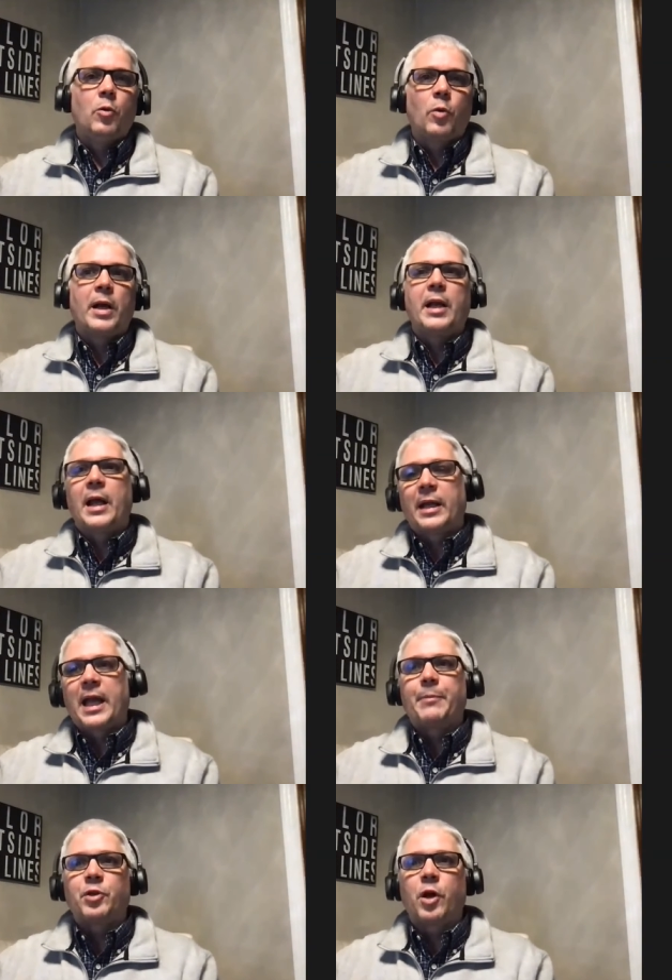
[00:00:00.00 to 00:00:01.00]
right? And
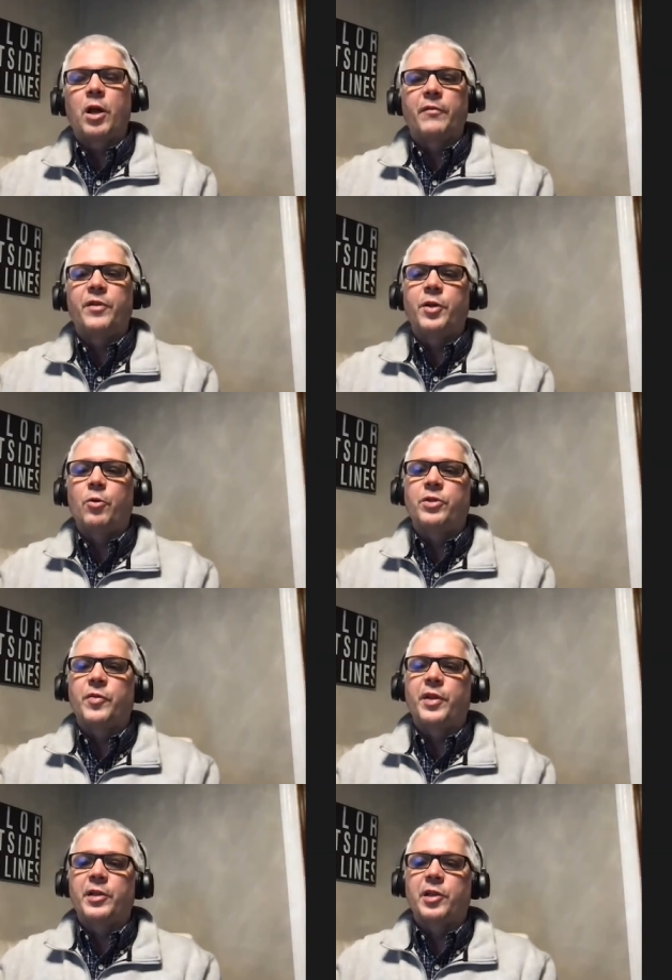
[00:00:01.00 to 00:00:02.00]
capture all of the notes
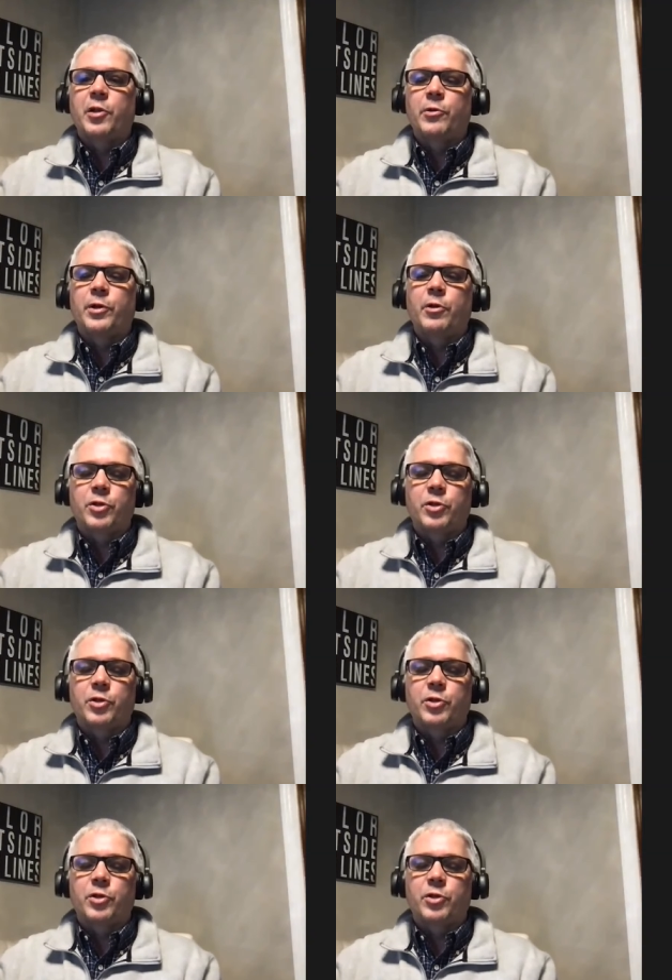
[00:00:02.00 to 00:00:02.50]
and things that are in there.